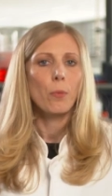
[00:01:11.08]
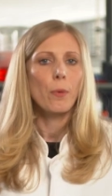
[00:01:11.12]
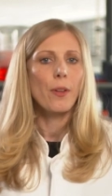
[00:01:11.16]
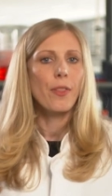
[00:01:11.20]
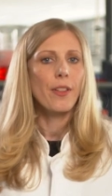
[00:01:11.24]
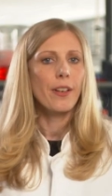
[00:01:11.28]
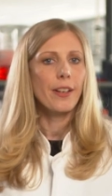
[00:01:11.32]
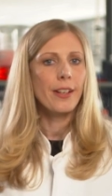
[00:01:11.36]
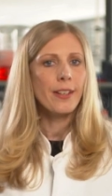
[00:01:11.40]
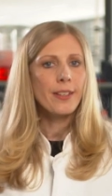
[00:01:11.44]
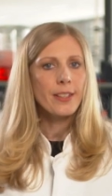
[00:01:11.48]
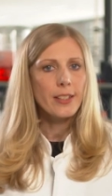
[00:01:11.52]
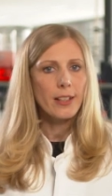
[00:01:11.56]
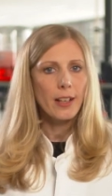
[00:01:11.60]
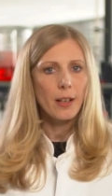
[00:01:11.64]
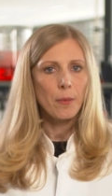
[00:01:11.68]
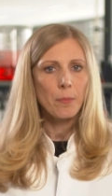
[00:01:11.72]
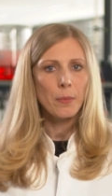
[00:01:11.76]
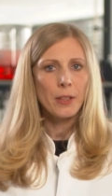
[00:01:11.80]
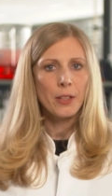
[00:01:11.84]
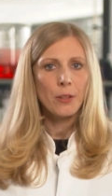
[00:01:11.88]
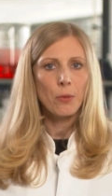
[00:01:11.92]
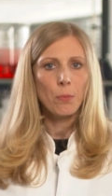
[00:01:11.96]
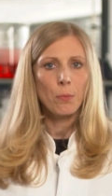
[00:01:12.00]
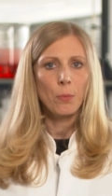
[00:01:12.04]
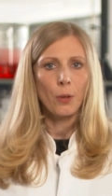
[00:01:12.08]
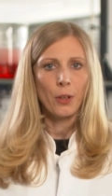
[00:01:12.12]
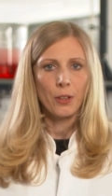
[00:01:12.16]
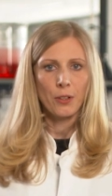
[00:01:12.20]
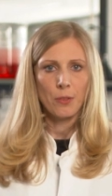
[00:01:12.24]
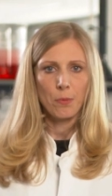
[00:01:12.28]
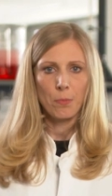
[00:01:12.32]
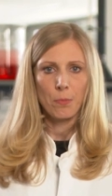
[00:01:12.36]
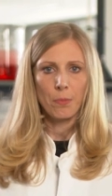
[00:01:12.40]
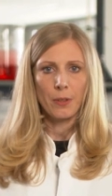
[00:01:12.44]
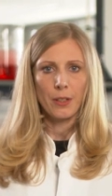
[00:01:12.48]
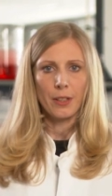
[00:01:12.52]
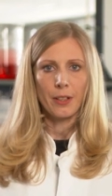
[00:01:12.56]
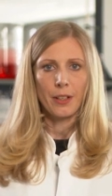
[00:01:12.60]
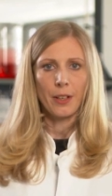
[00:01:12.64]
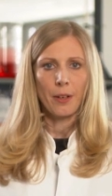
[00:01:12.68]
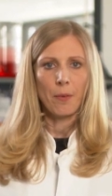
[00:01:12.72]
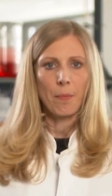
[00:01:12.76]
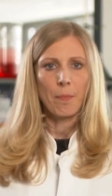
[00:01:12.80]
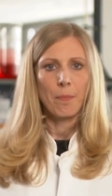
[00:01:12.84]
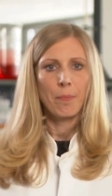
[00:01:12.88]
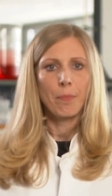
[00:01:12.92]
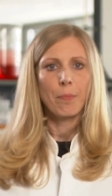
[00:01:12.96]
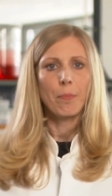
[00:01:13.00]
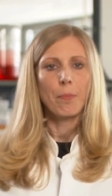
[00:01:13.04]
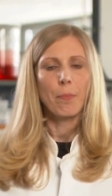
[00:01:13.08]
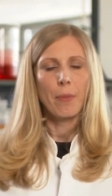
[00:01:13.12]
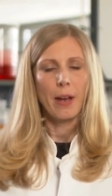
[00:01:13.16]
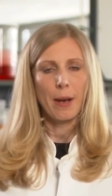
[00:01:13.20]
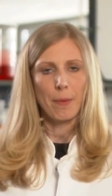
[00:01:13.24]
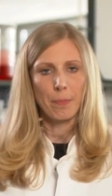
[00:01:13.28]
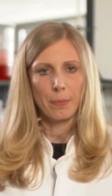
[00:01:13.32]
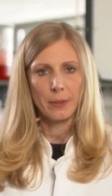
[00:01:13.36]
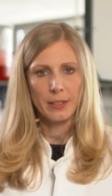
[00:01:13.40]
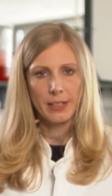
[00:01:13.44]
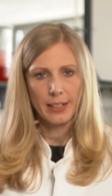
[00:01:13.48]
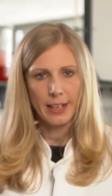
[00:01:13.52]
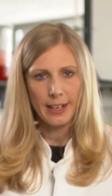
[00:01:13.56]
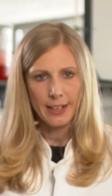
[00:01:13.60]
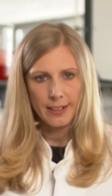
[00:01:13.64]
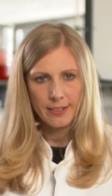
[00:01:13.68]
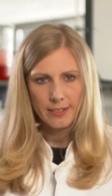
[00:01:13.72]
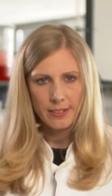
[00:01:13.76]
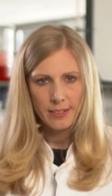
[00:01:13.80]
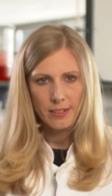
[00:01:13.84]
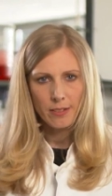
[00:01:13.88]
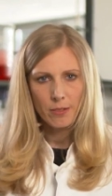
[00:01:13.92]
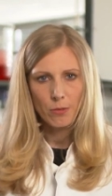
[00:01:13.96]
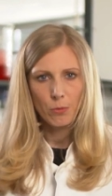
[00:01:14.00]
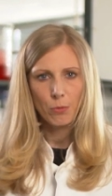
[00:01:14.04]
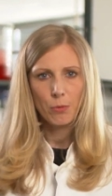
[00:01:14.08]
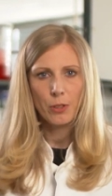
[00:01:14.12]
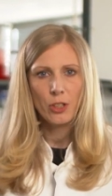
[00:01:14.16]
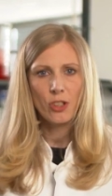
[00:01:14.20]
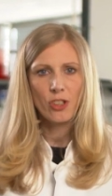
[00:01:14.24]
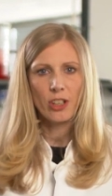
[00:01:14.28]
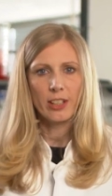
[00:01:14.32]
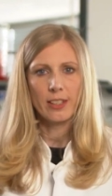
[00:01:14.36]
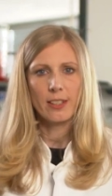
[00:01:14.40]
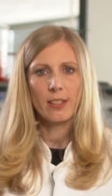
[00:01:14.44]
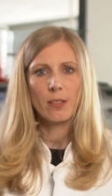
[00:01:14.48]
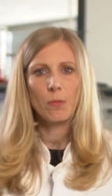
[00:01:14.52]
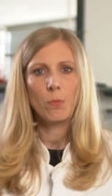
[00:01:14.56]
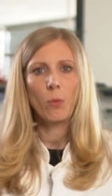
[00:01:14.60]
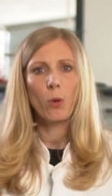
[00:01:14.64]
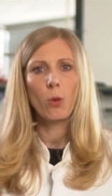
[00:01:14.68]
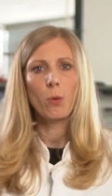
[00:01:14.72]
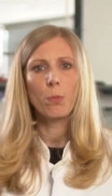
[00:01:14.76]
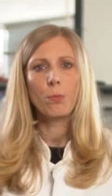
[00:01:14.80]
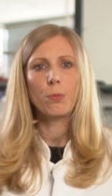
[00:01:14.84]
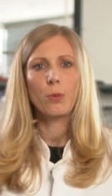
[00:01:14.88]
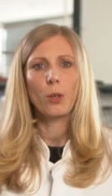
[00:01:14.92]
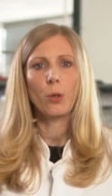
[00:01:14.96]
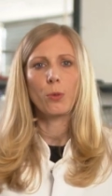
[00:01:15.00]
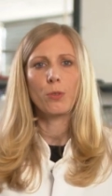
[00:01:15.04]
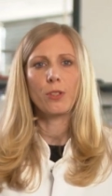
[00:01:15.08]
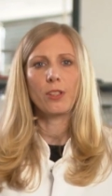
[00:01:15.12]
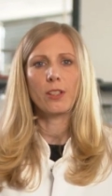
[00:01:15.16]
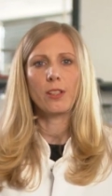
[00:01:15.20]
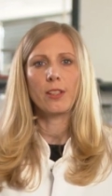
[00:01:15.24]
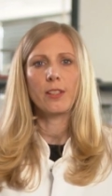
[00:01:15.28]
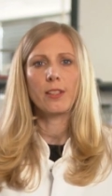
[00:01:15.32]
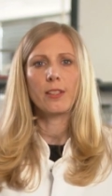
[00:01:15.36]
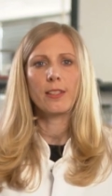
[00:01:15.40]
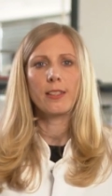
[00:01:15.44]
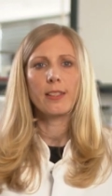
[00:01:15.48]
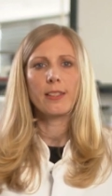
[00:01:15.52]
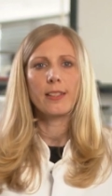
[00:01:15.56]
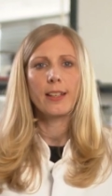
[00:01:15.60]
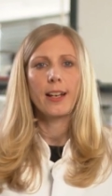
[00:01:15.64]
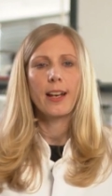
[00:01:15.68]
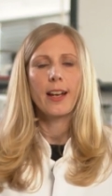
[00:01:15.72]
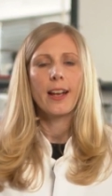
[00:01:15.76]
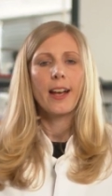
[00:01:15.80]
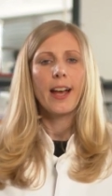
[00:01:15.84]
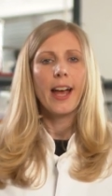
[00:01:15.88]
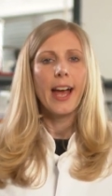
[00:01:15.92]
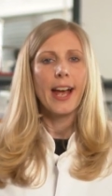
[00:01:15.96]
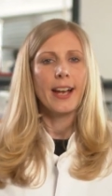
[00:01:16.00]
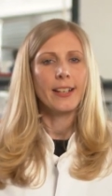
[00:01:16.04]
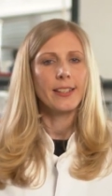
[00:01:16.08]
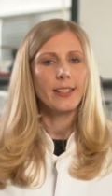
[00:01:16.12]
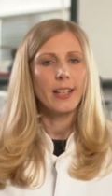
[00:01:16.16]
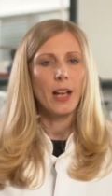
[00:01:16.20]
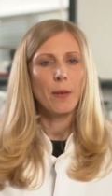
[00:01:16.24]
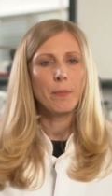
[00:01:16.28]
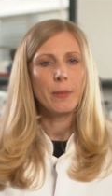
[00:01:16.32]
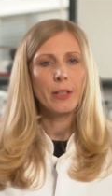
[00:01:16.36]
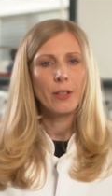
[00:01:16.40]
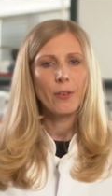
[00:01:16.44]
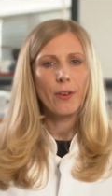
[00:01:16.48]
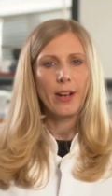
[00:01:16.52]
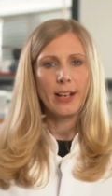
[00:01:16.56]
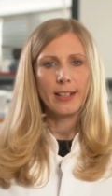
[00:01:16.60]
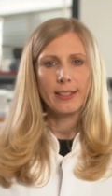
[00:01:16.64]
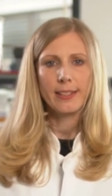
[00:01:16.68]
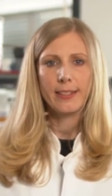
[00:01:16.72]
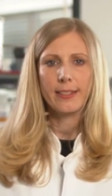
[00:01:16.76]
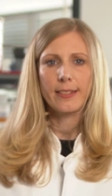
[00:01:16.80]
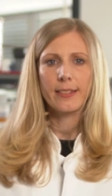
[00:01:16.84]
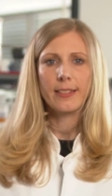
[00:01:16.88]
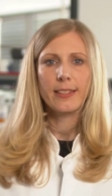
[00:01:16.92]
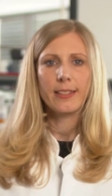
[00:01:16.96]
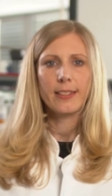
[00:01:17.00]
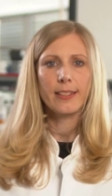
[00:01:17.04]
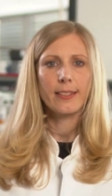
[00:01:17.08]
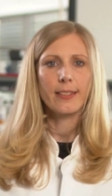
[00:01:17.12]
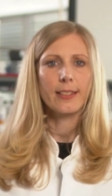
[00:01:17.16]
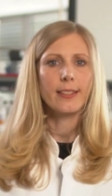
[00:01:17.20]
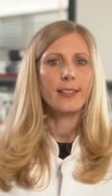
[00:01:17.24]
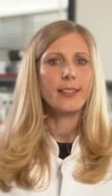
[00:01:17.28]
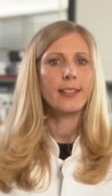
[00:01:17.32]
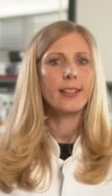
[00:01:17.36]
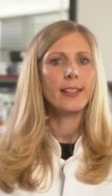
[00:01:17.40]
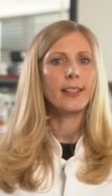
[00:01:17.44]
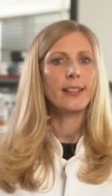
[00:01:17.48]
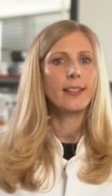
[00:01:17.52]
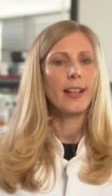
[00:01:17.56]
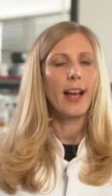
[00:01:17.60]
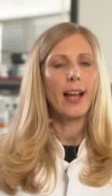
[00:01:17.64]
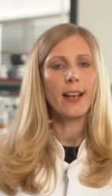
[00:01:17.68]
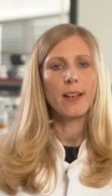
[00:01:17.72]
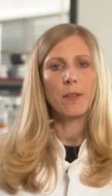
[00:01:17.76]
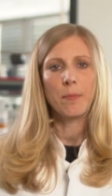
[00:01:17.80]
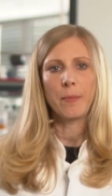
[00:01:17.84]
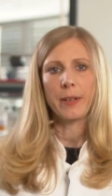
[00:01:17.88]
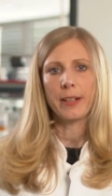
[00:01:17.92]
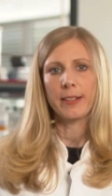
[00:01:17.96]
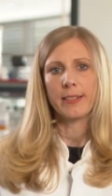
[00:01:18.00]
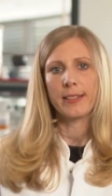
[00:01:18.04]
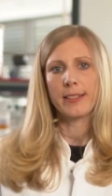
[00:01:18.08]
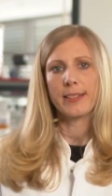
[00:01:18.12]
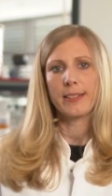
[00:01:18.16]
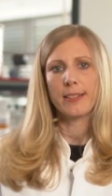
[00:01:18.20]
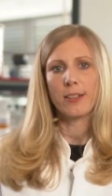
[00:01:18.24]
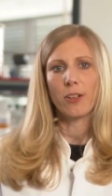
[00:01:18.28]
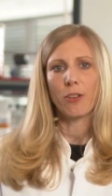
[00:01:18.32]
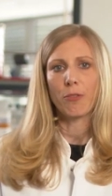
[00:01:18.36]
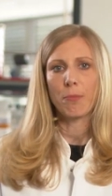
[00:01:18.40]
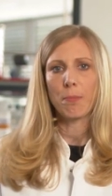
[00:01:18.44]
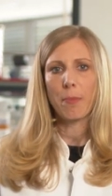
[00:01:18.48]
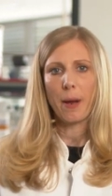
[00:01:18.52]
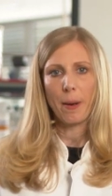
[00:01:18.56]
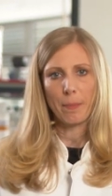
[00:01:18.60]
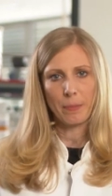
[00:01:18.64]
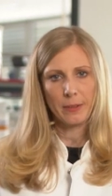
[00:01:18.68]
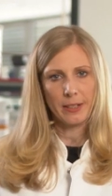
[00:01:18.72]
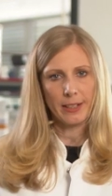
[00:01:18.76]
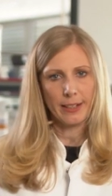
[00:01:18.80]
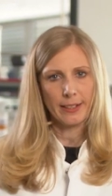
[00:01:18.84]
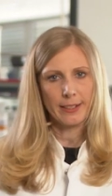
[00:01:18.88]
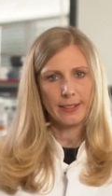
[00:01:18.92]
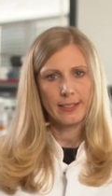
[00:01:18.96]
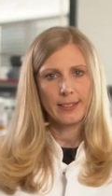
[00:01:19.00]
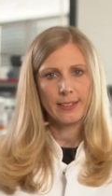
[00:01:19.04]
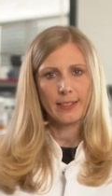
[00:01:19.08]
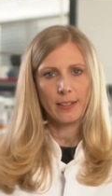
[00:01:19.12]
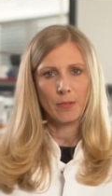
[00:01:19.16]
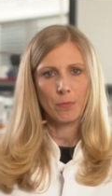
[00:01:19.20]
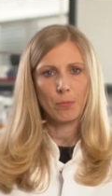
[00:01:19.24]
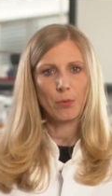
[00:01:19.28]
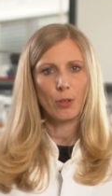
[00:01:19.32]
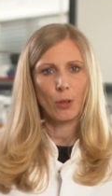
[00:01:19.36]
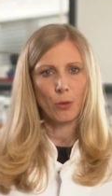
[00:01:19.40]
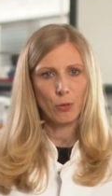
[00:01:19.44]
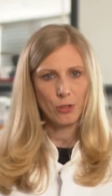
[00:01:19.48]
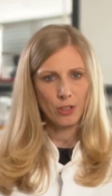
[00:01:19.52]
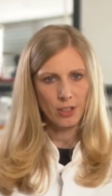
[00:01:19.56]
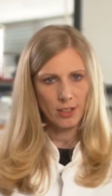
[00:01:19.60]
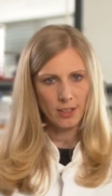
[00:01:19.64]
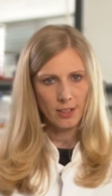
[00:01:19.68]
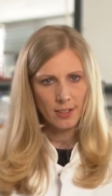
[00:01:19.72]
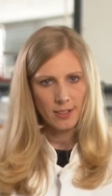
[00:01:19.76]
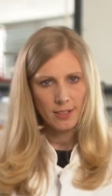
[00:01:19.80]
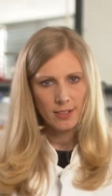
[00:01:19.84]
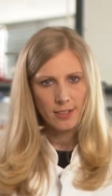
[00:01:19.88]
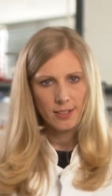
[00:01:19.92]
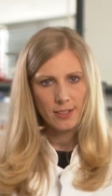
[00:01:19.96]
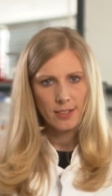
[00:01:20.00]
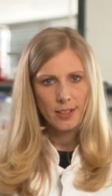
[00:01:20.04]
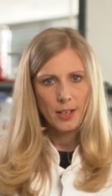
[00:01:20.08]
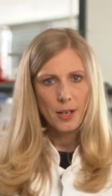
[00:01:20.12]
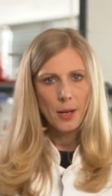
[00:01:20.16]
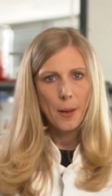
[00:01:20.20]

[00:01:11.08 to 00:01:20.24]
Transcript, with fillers: With the interamino bond builder, peptides, which are small proteins, and amino acids, the single elements of peptides and proteins,